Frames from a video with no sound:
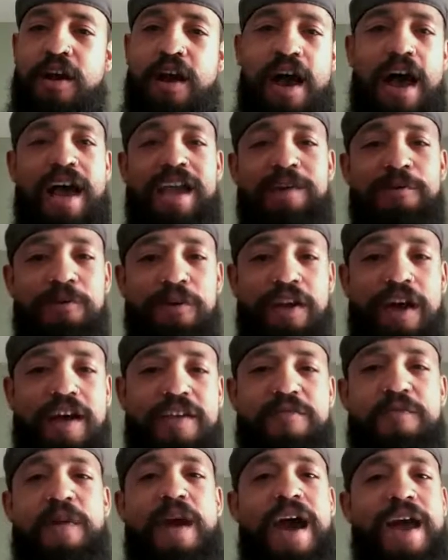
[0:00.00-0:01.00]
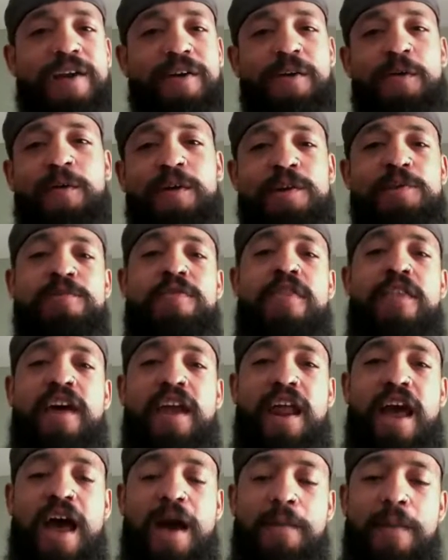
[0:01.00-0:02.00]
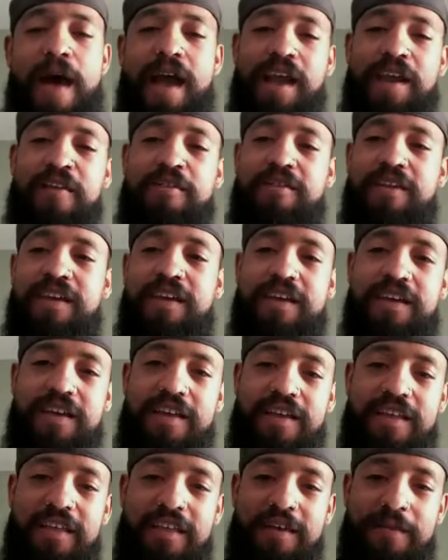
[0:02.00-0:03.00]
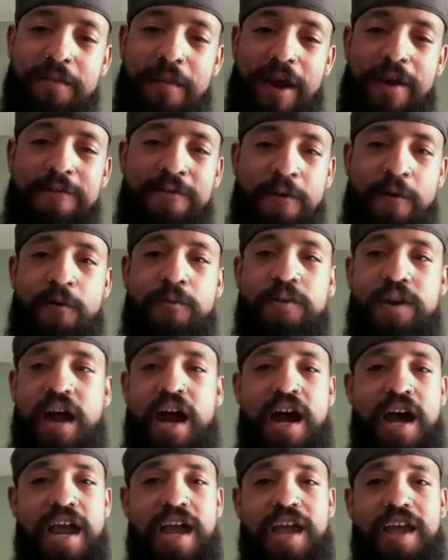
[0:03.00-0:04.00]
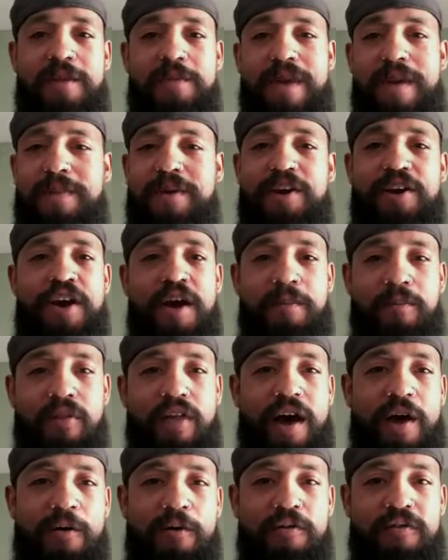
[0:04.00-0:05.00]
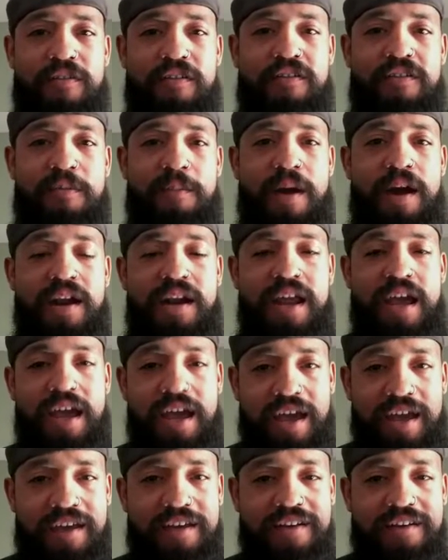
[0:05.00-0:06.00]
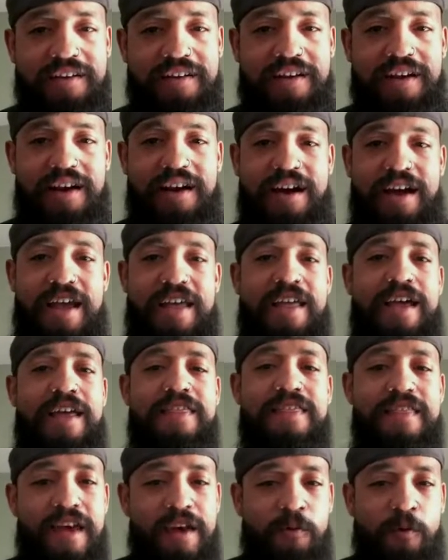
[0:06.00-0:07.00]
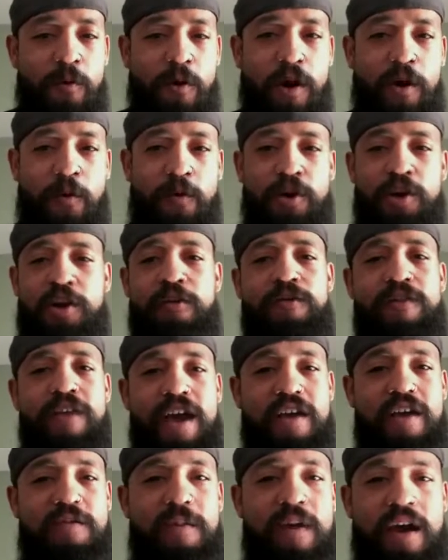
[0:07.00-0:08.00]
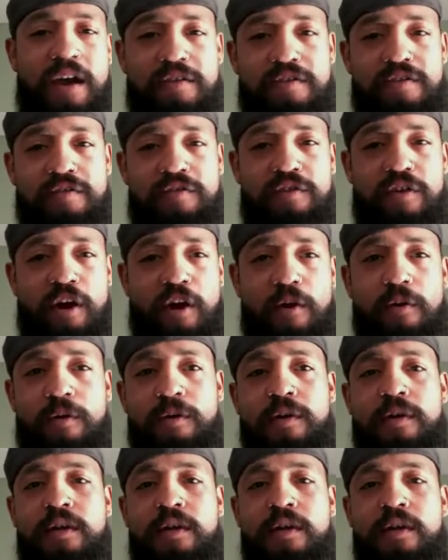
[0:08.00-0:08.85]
I utilize battery when using that app. I can see my phone dying maybe a couple hours into my day, and then what? Where do your fast passes go?